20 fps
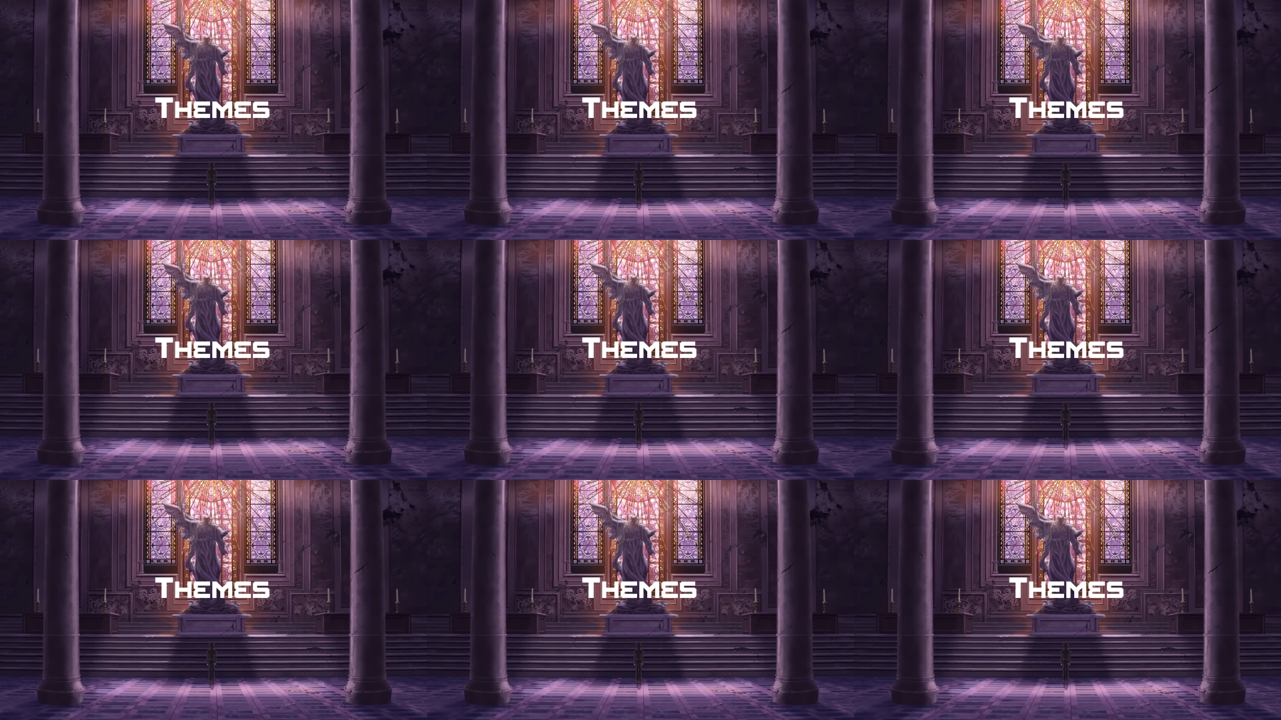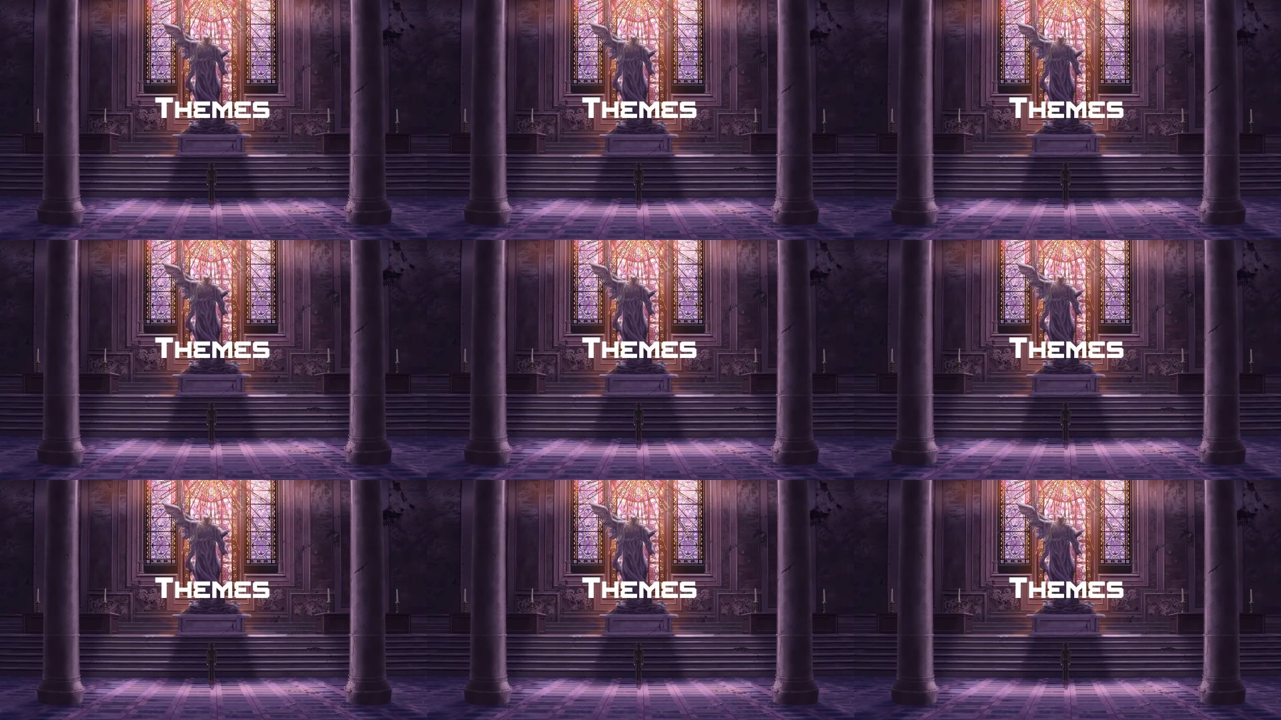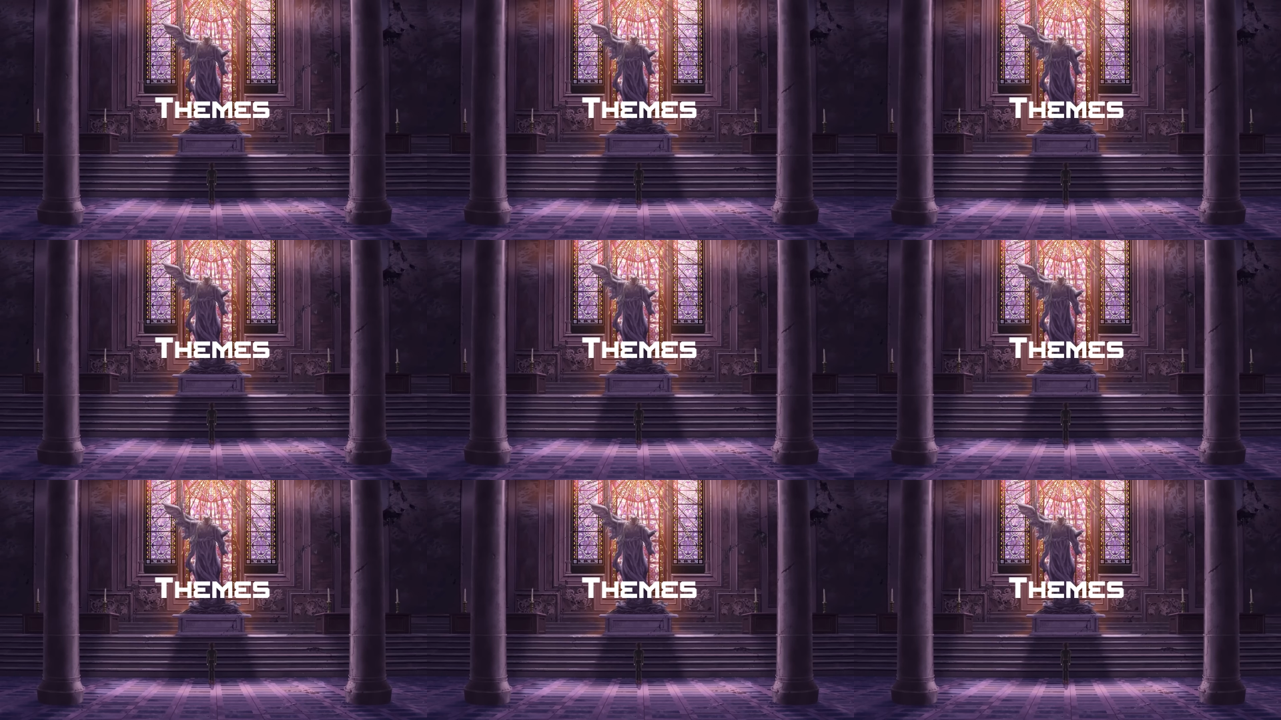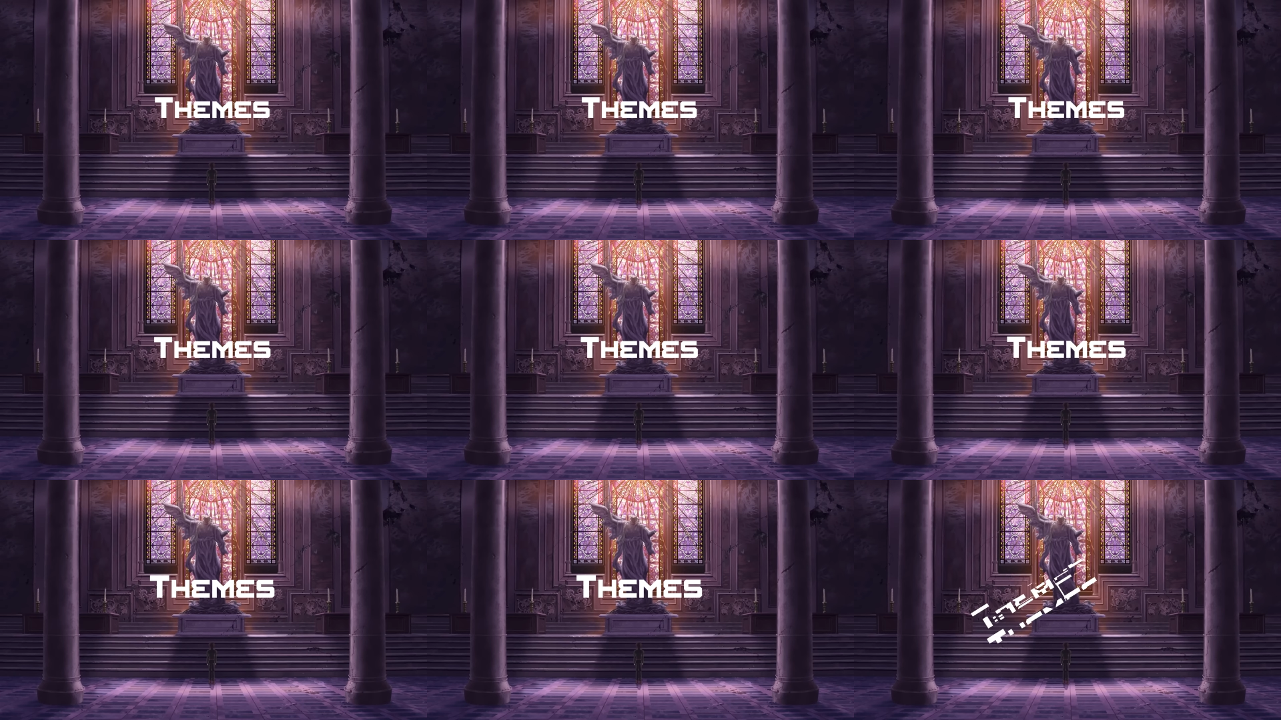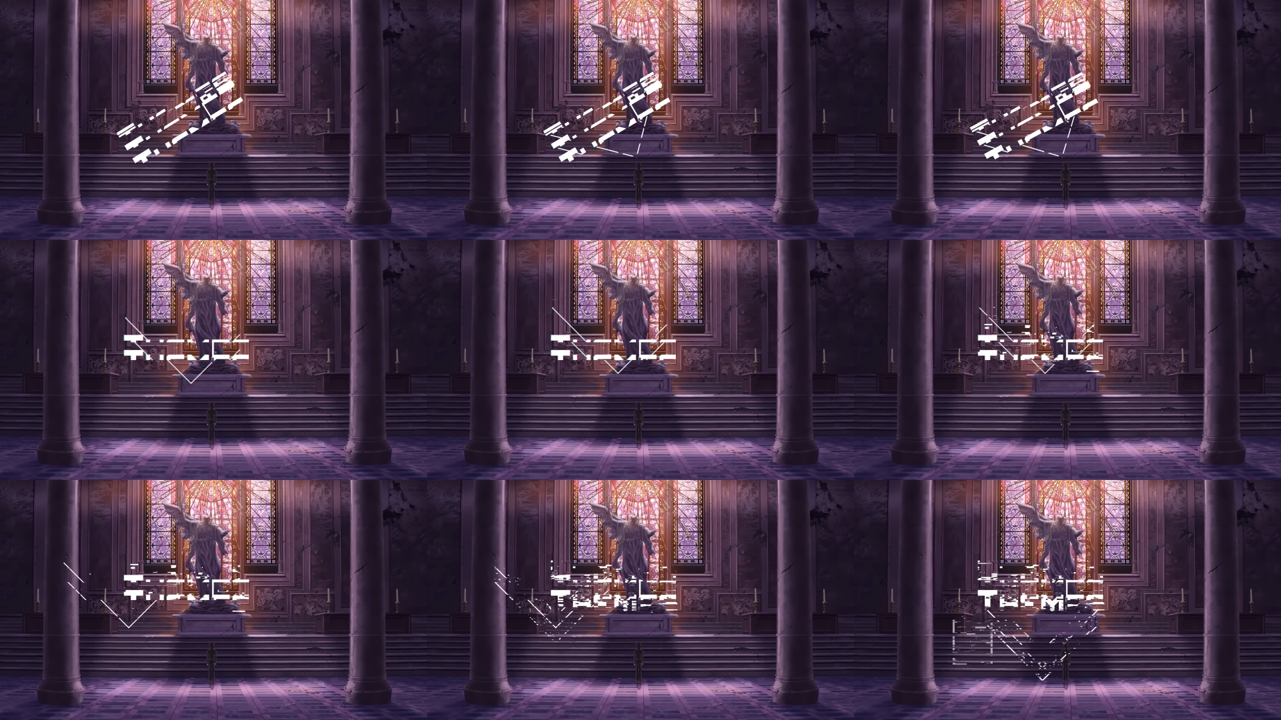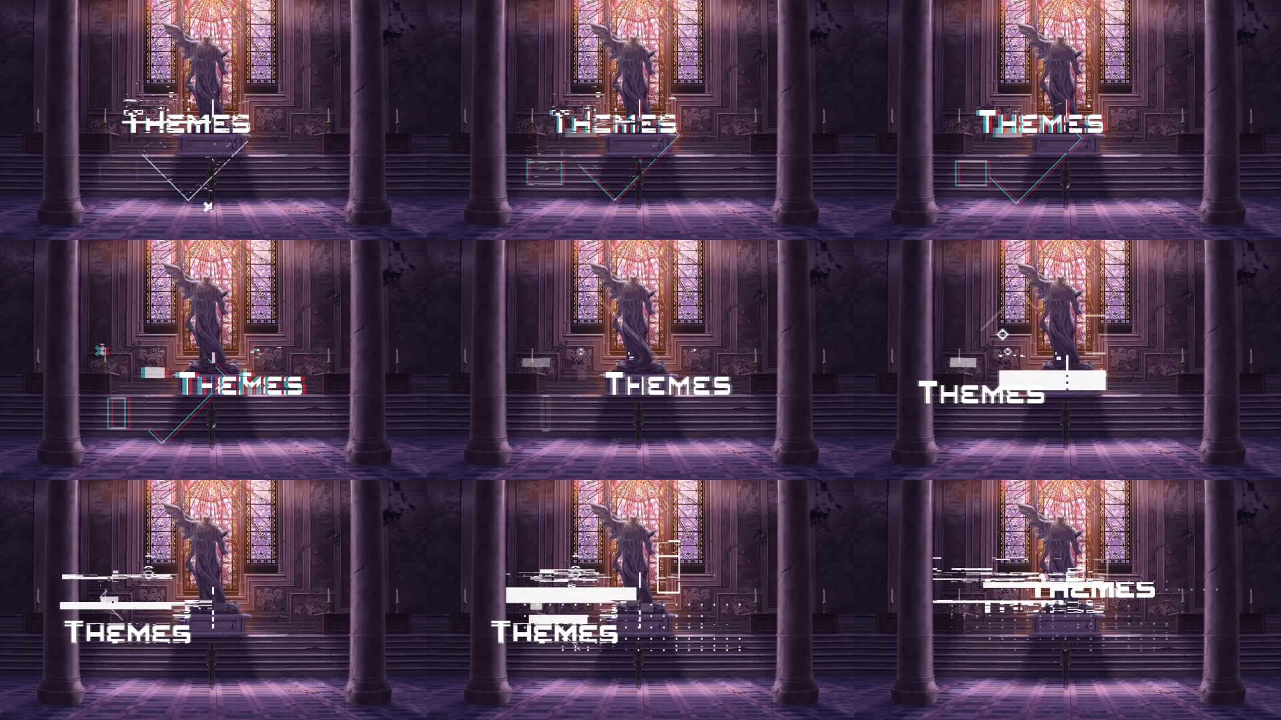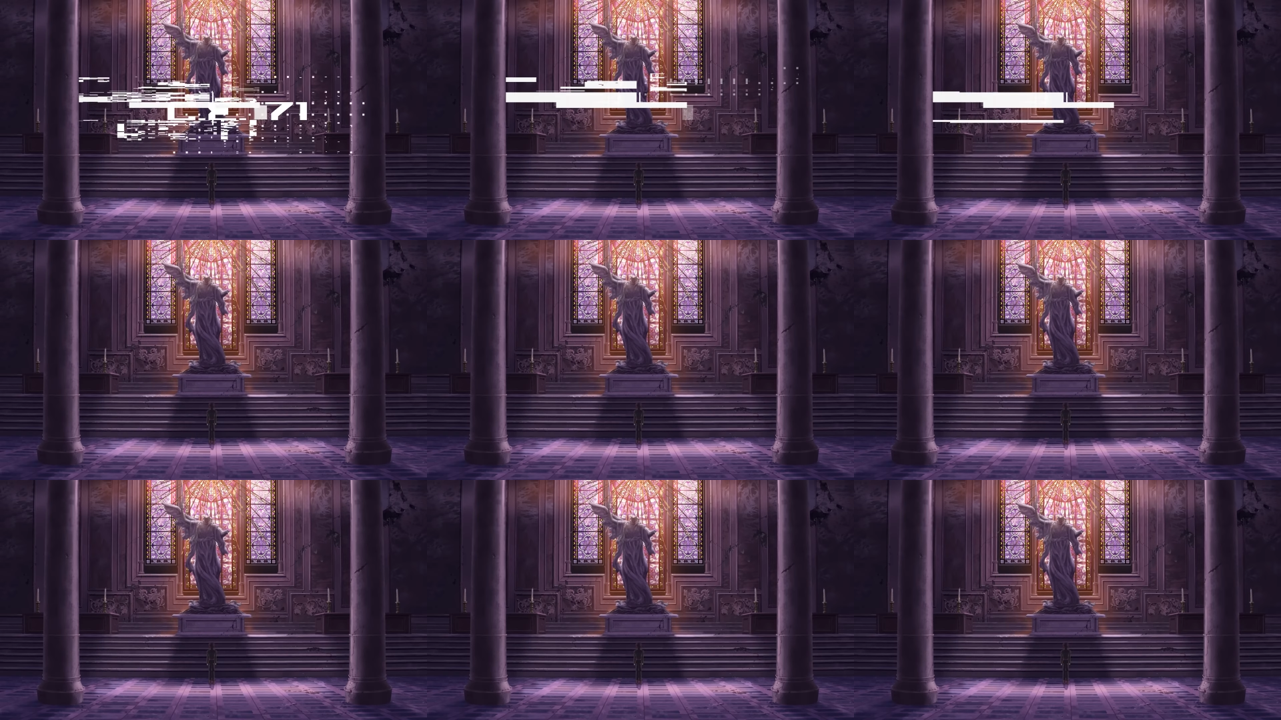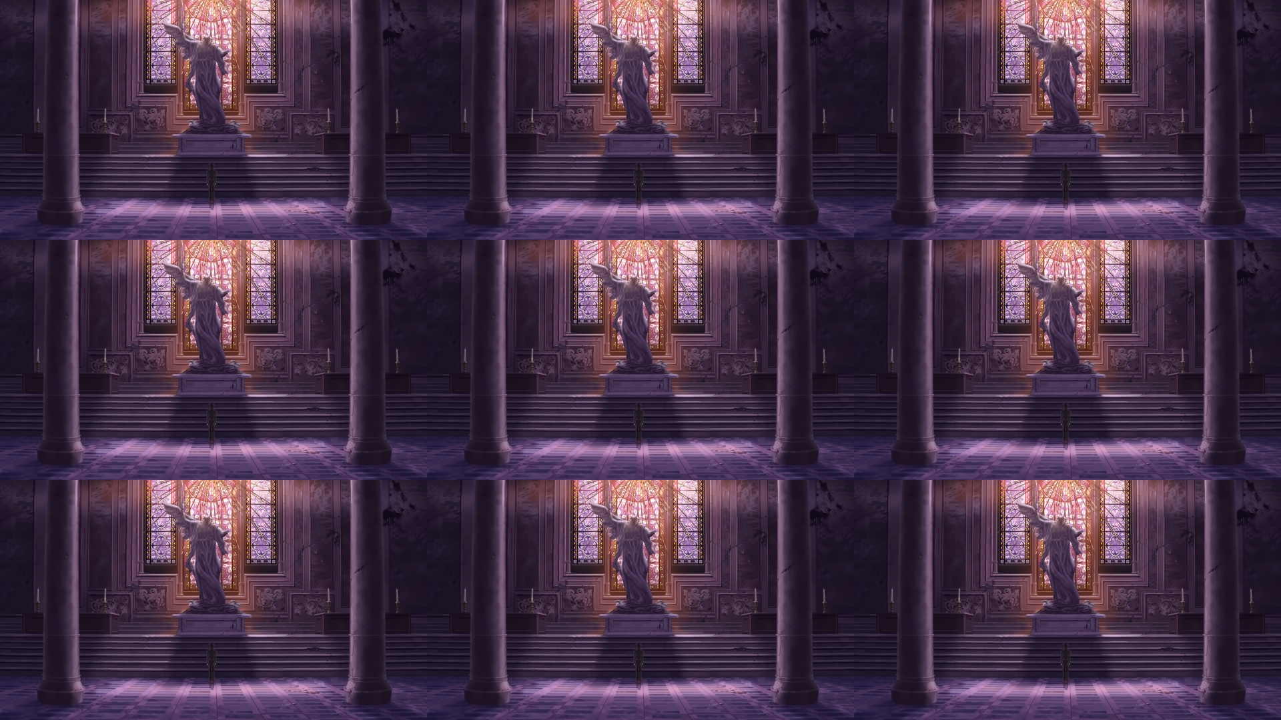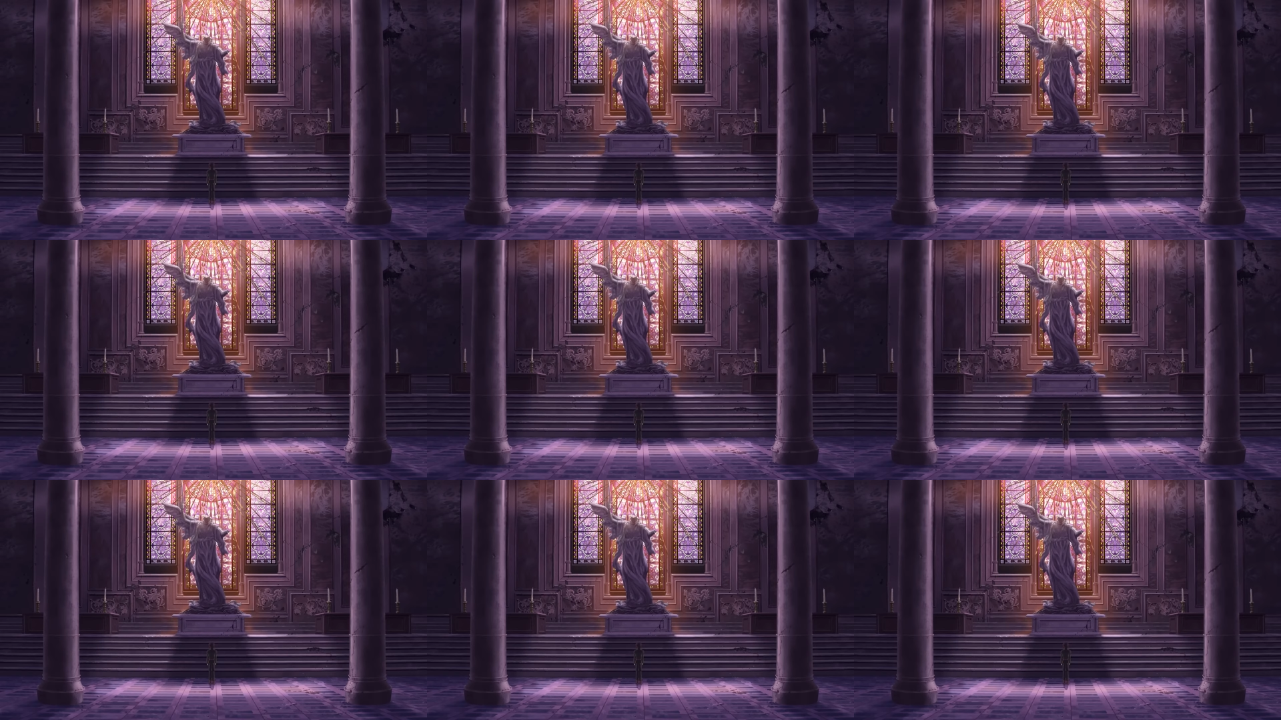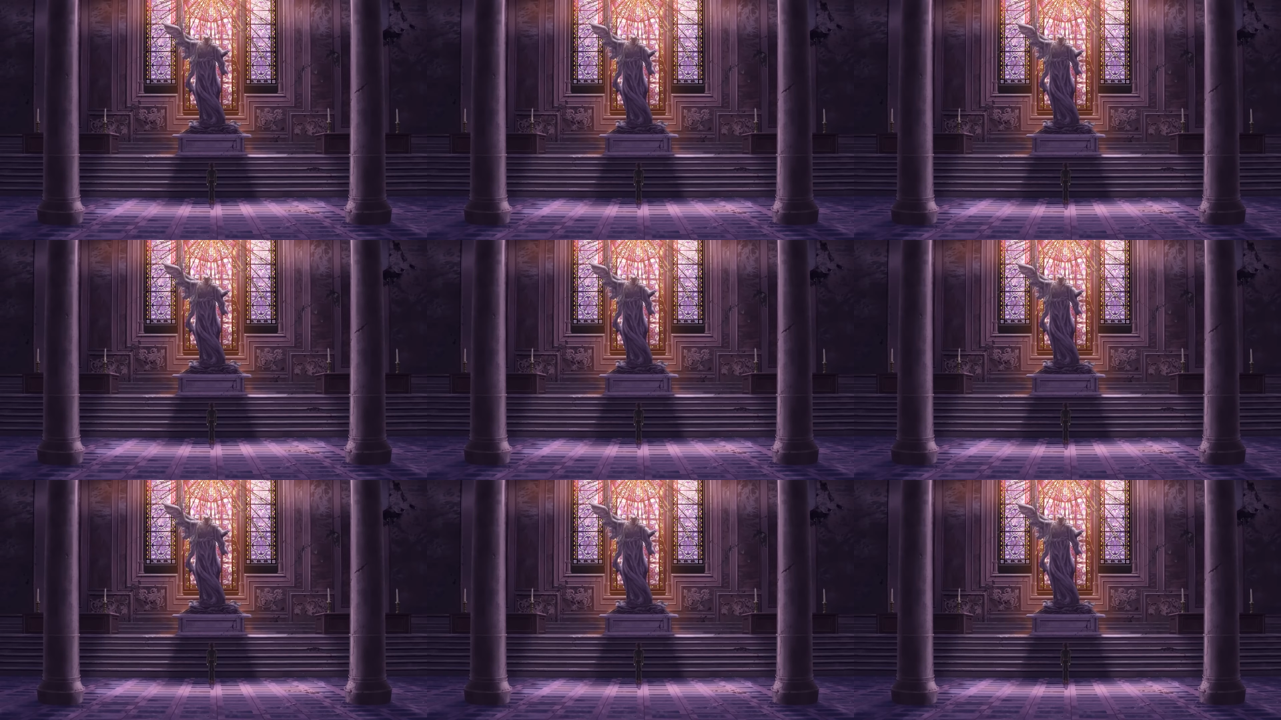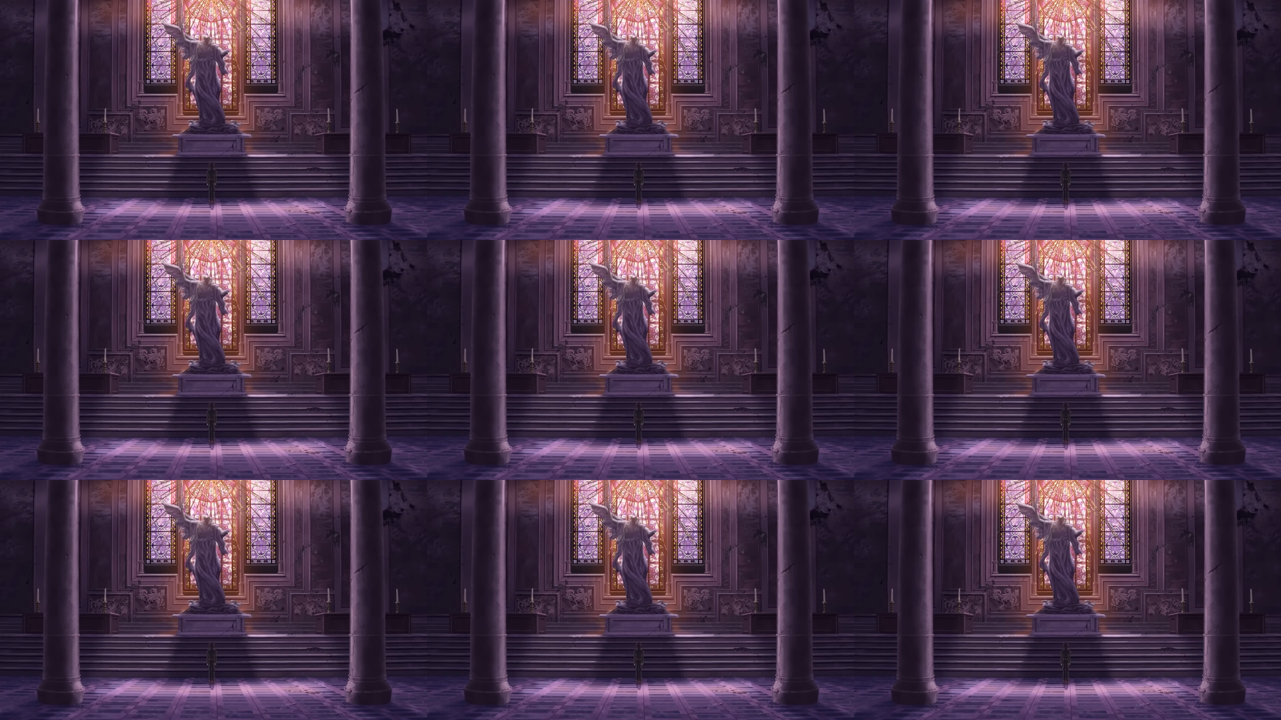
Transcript: [unreadable: no face in view]